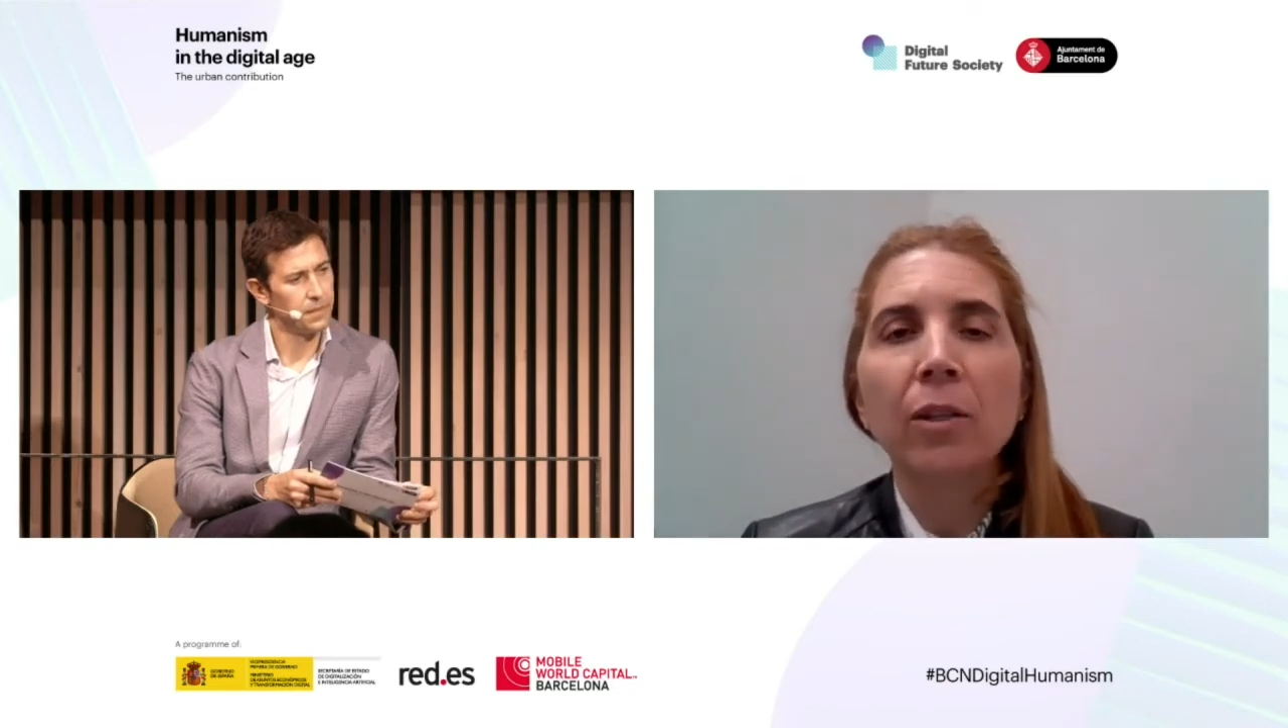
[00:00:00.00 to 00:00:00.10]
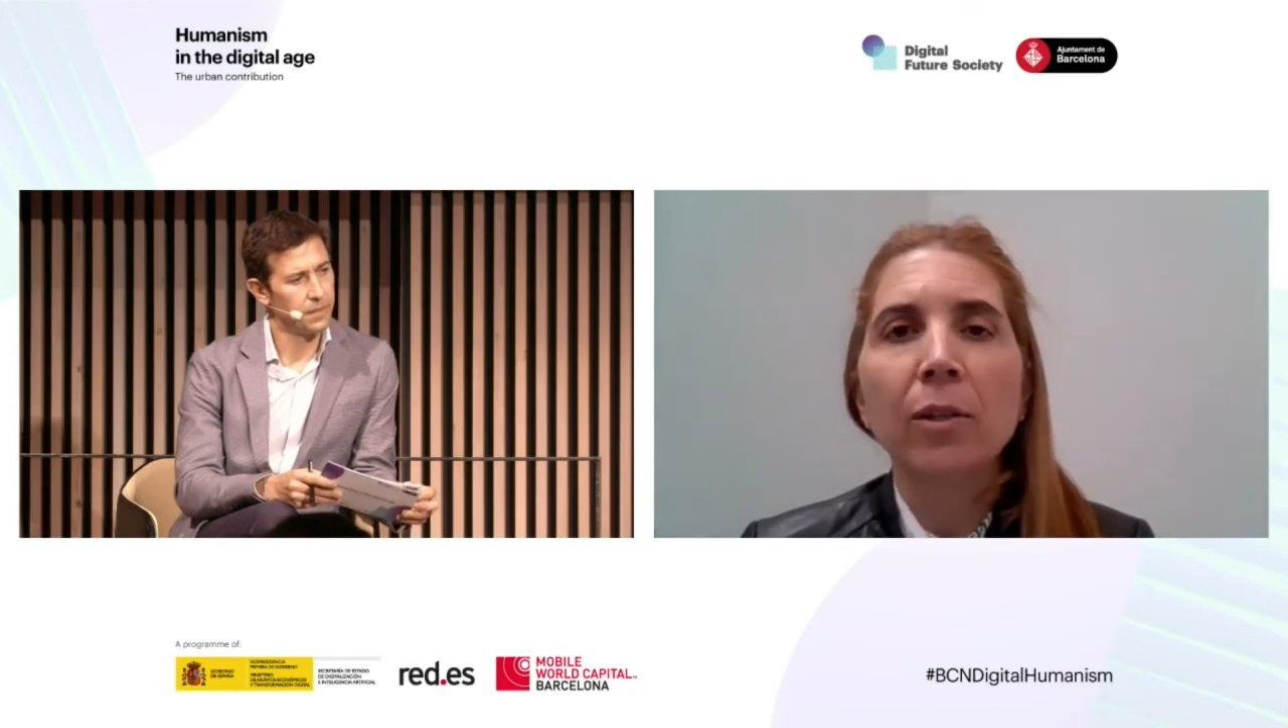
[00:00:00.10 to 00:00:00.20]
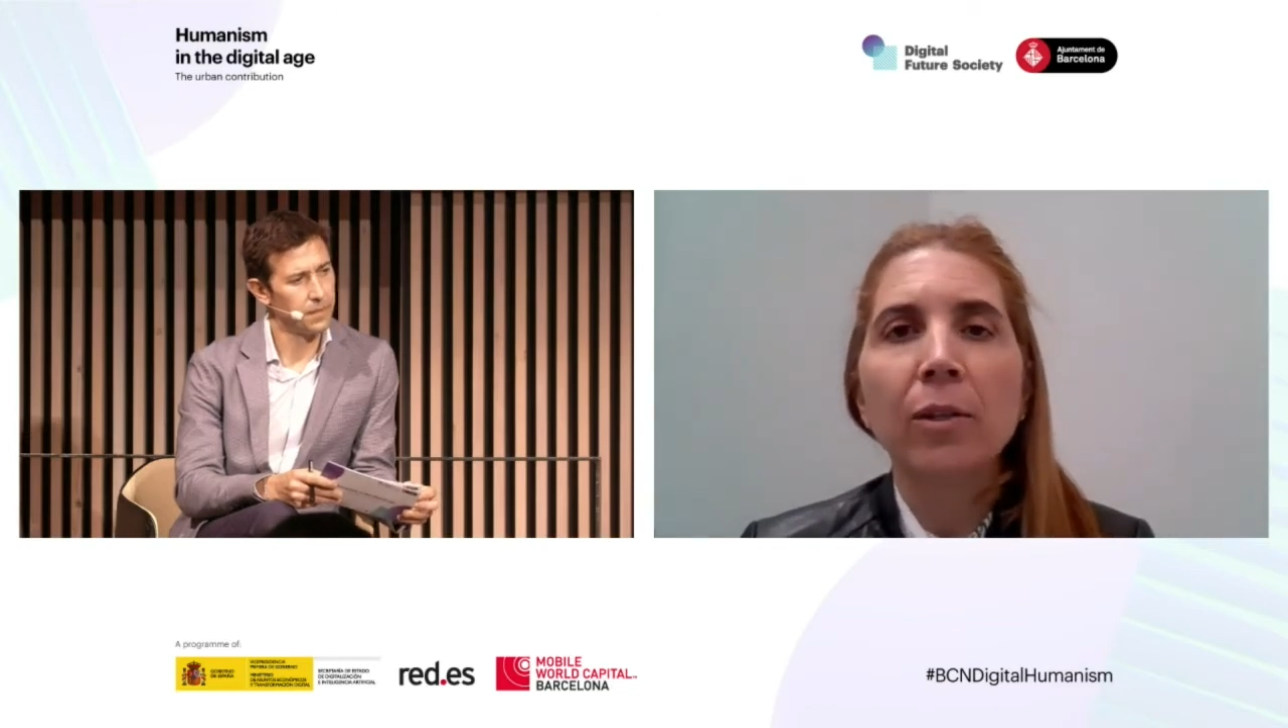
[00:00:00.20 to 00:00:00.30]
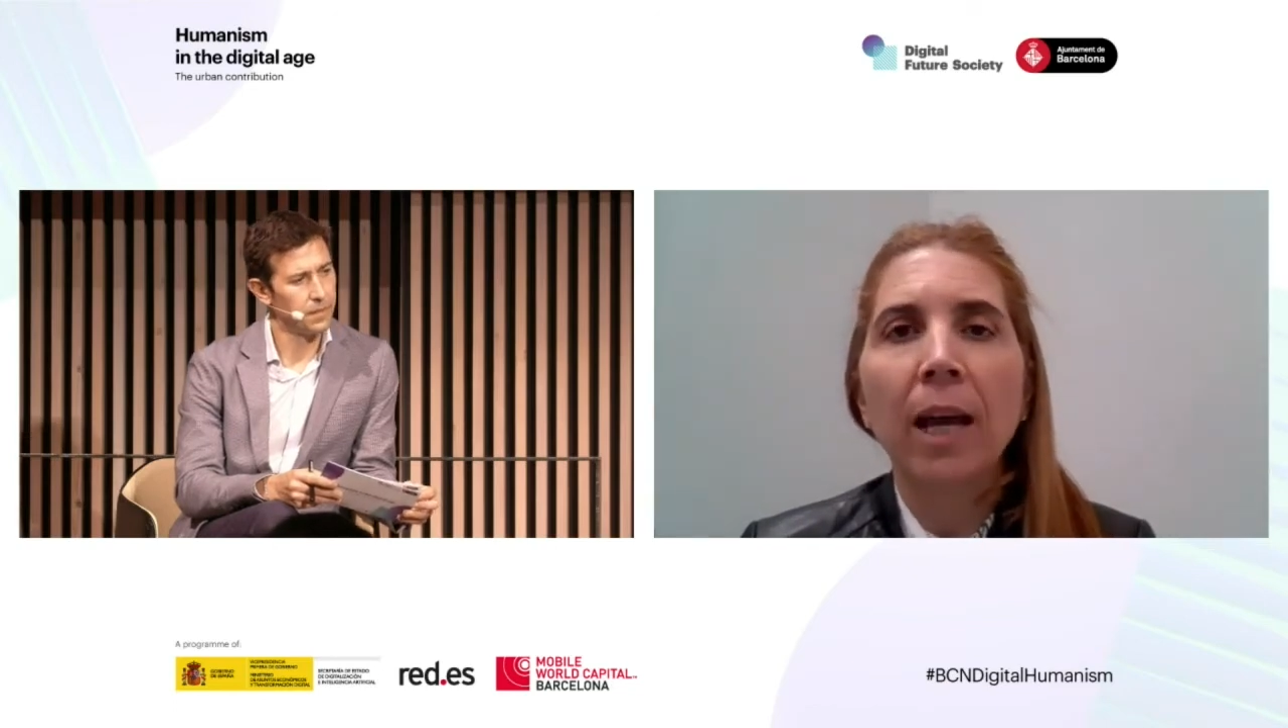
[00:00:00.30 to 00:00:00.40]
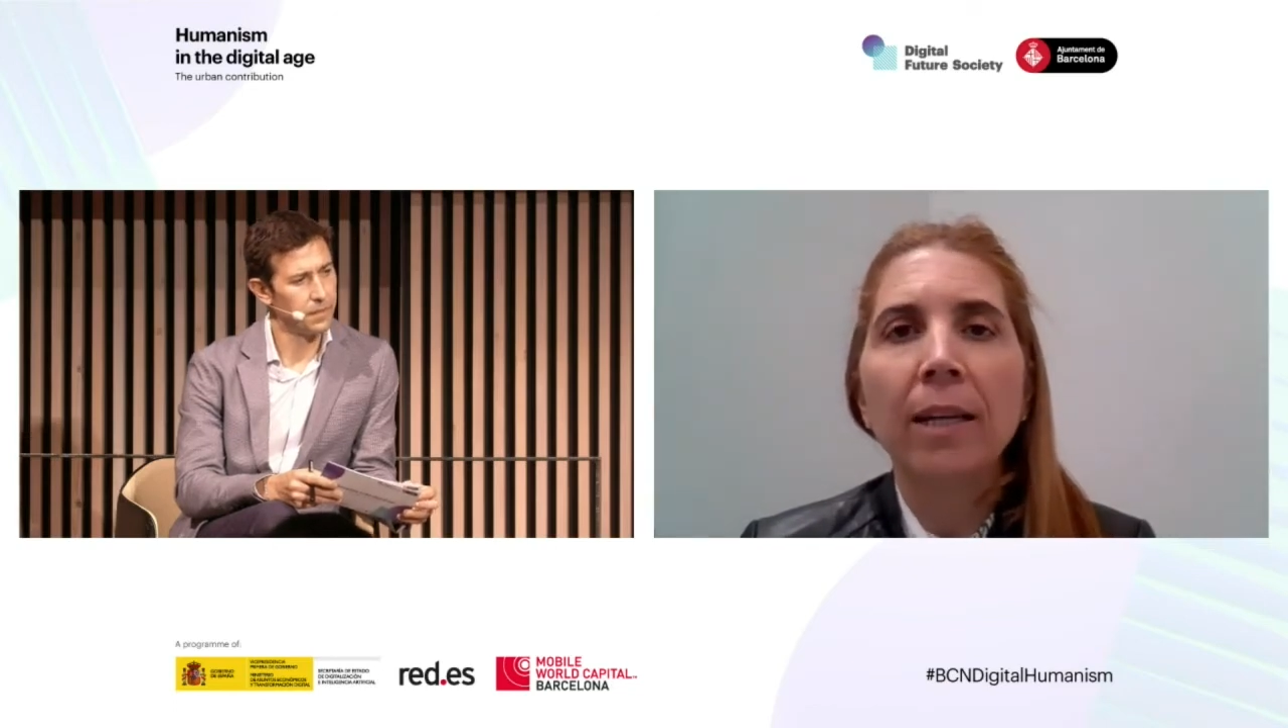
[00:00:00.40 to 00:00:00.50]

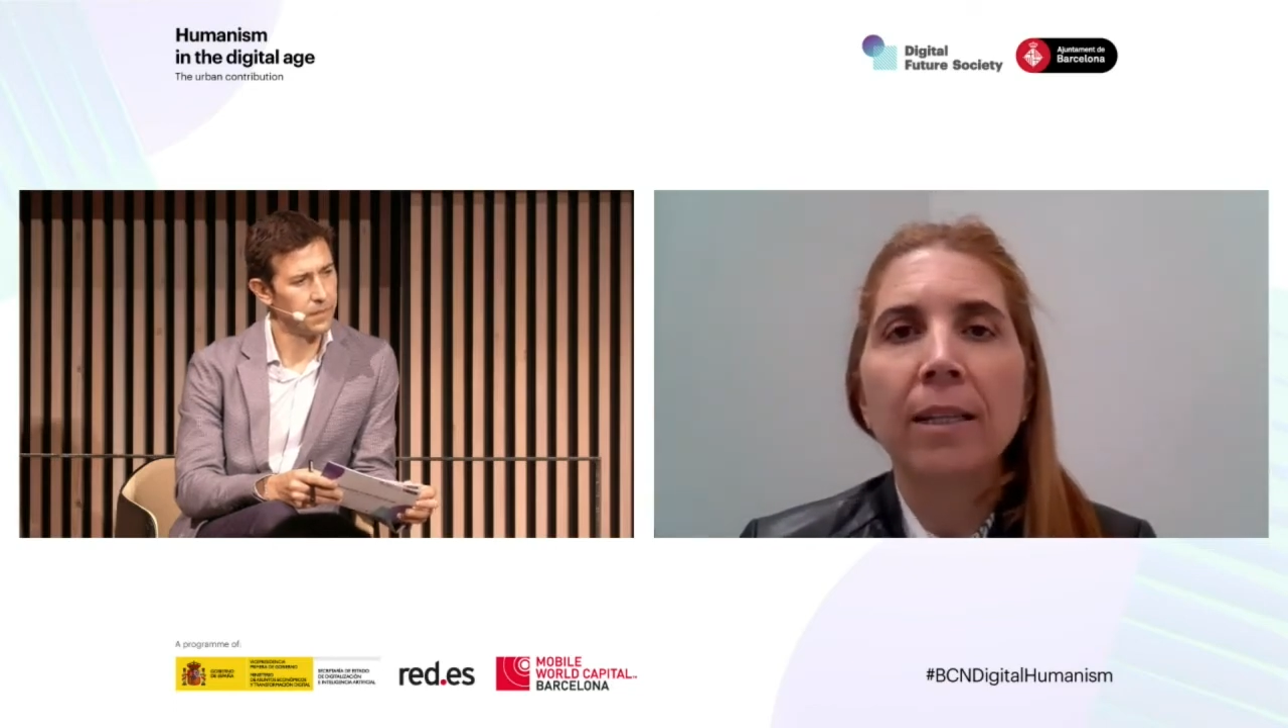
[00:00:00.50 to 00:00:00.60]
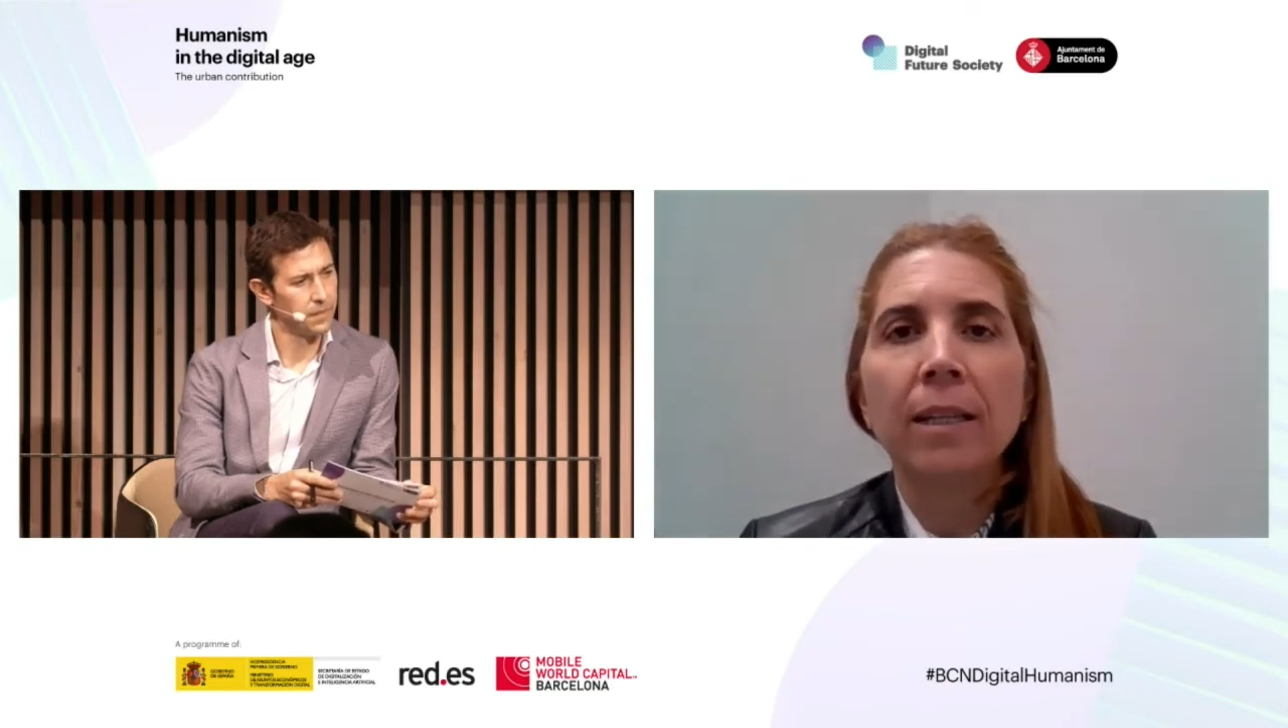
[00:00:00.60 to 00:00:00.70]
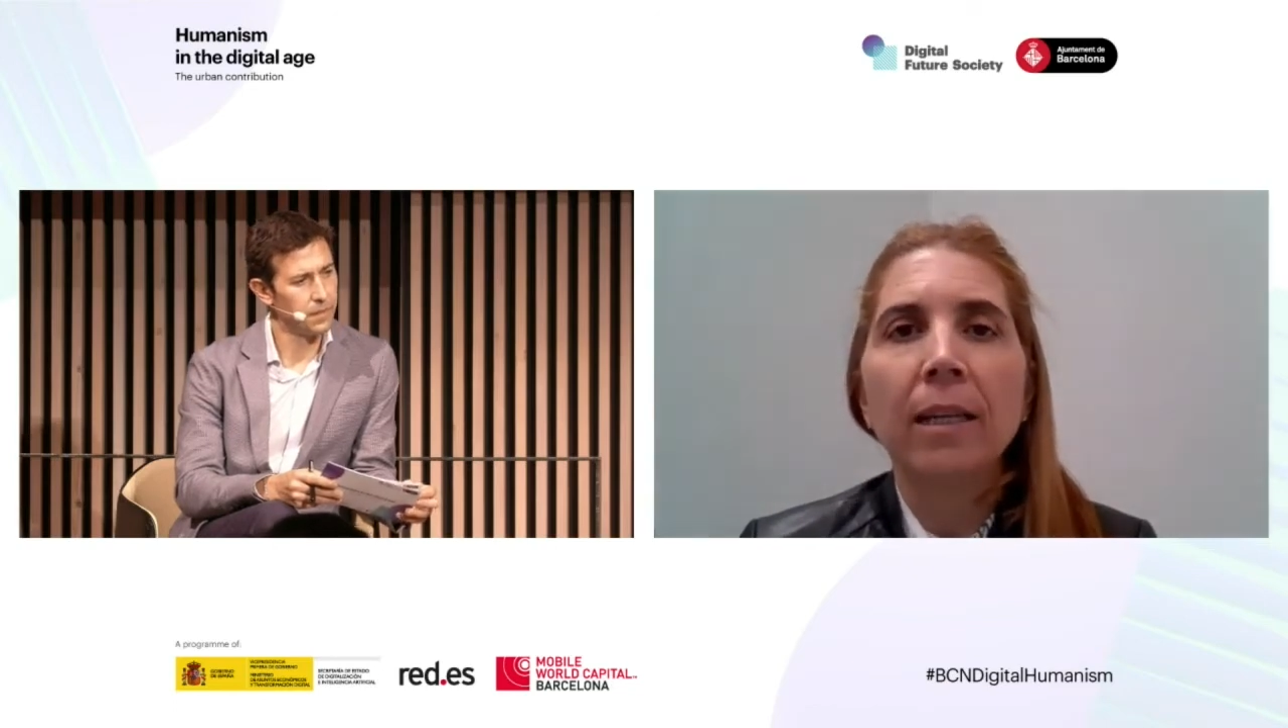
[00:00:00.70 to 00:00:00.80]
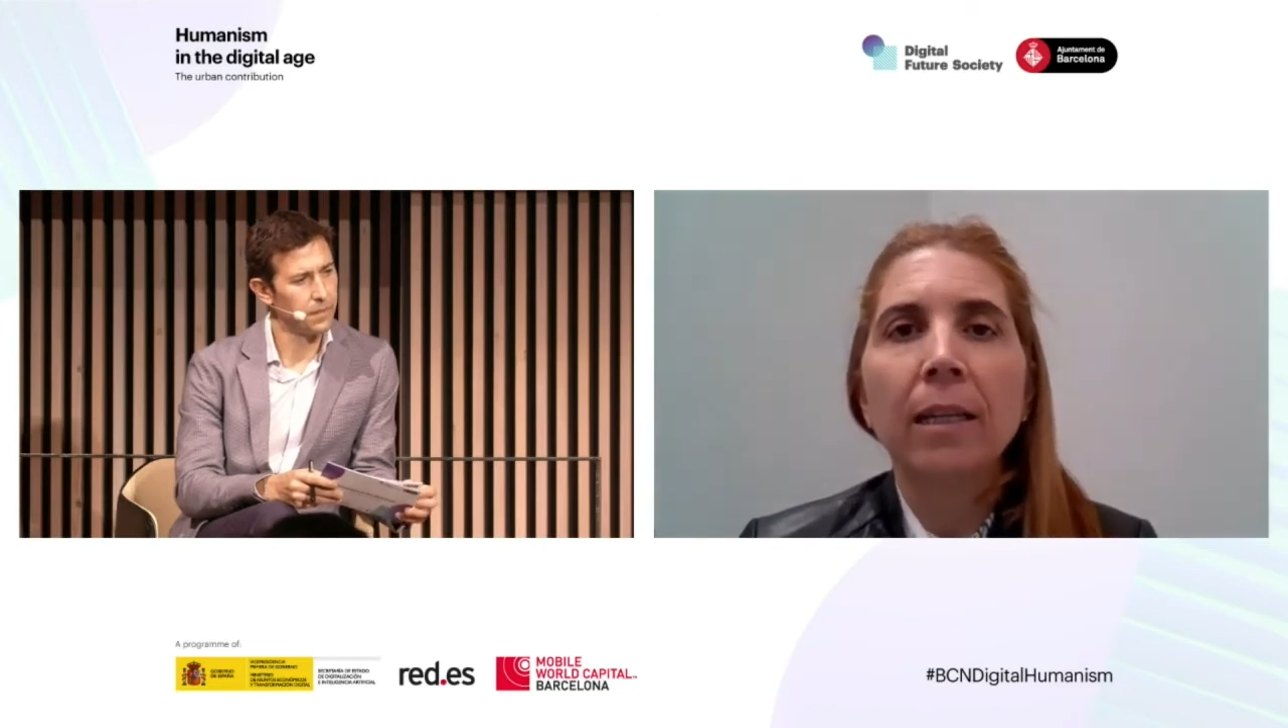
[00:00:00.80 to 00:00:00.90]
society